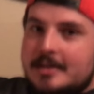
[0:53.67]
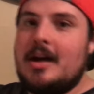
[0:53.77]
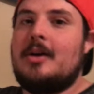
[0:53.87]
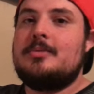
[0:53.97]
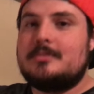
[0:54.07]

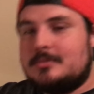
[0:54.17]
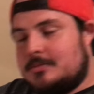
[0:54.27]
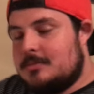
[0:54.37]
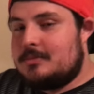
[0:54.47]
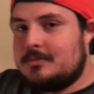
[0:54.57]
No.
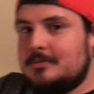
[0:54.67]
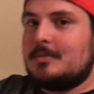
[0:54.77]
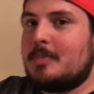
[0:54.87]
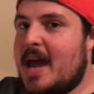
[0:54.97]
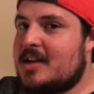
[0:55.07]

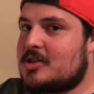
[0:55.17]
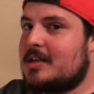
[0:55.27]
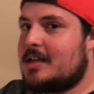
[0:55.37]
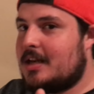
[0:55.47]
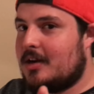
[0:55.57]

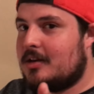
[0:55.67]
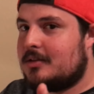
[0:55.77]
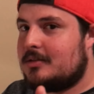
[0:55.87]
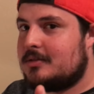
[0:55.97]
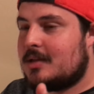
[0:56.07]
Passionate here.
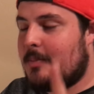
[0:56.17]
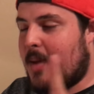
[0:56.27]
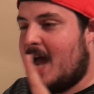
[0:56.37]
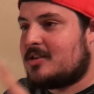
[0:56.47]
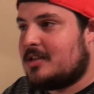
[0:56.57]
I'm
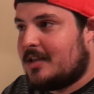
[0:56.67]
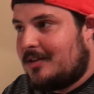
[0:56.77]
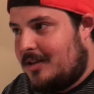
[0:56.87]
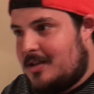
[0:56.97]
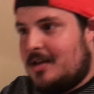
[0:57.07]
passionate
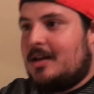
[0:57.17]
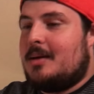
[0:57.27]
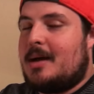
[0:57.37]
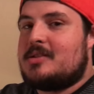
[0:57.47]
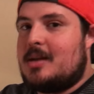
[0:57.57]

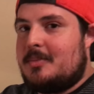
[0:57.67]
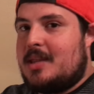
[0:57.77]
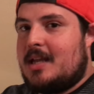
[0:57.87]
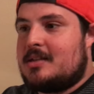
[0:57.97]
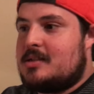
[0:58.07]
about some
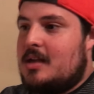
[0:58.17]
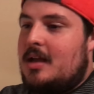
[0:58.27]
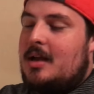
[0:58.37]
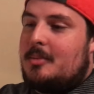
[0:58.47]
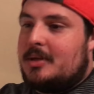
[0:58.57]
things.
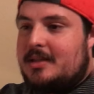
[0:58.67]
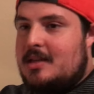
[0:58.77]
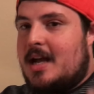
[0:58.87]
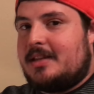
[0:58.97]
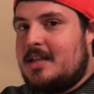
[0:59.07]
But
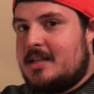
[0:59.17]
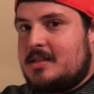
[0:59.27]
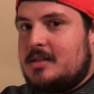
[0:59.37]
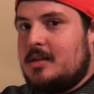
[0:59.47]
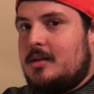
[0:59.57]
not
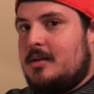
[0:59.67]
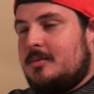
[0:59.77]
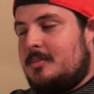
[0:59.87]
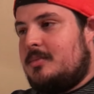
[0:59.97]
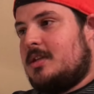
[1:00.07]
this.
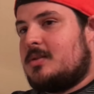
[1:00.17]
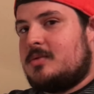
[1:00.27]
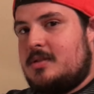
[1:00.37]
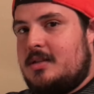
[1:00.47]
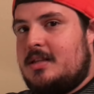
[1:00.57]
This
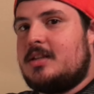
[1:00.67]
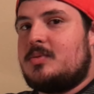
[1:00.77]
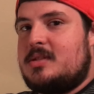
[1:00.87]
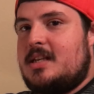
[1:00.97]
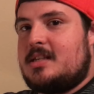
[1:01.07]

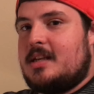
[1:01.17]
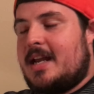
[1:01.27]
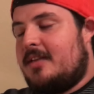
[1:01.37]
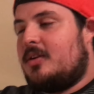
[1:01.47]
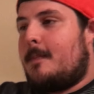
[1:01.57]
was decent.
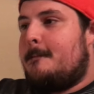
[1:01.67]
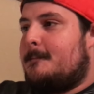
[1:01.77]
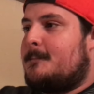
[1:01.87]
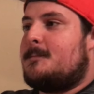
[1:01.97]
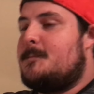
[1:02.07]
I give it a
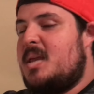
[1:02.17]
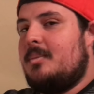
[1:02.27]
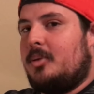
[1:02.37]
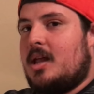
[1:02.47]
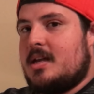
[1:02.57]

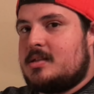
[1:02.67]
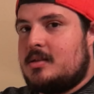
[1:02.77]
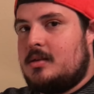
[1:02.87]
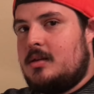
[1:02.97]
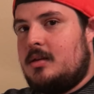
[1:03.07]
B+.
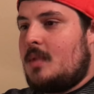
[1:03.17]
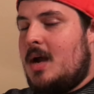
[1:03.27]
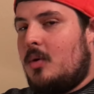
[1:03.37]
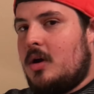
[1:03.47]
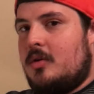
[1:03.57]

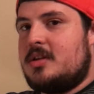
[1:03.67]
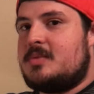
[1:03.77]
I won't go